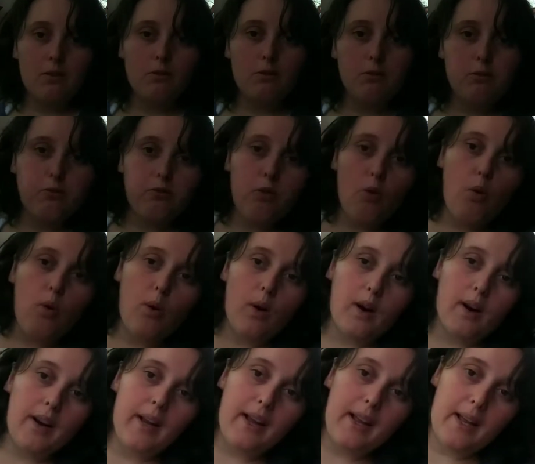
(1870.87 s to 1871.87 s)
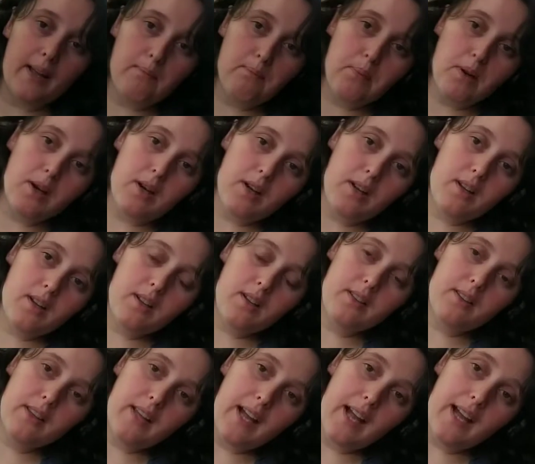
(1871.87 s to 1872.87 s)
for a book
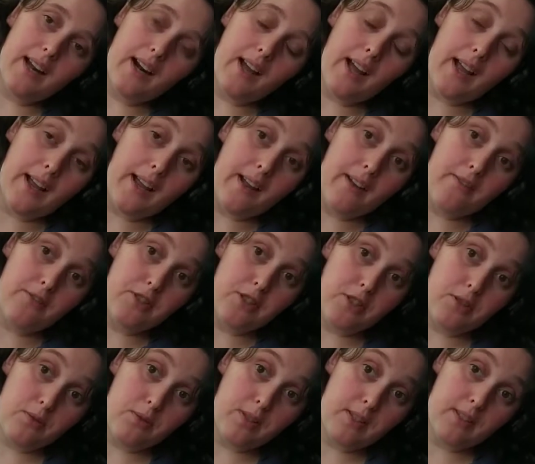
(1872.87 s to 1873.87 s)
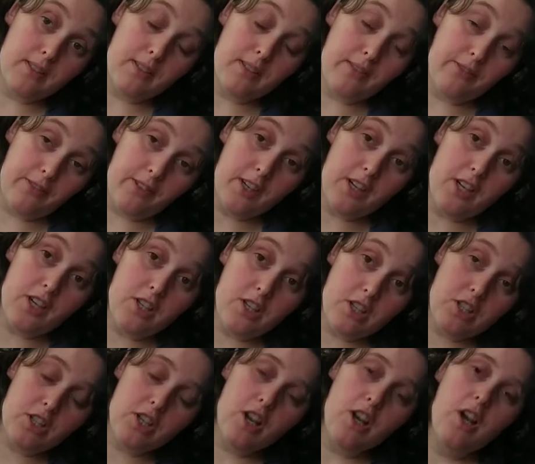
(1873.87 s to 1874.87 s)
that I have just recently
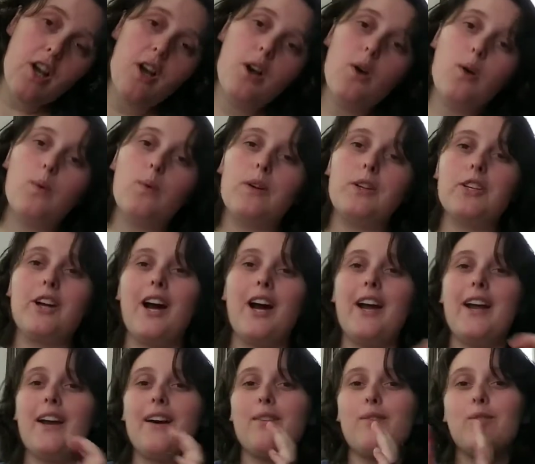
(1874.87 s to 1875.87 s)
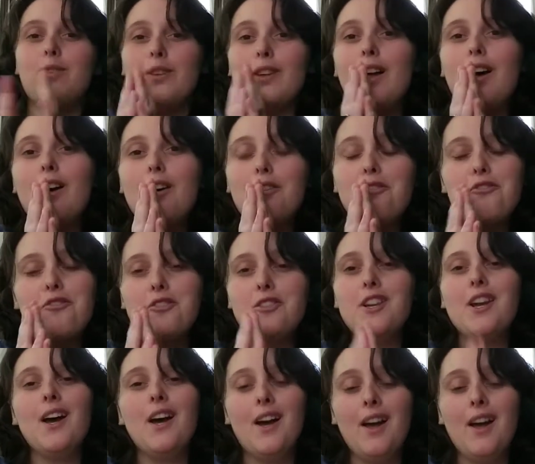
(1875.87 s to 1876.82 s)
finished, which I have loved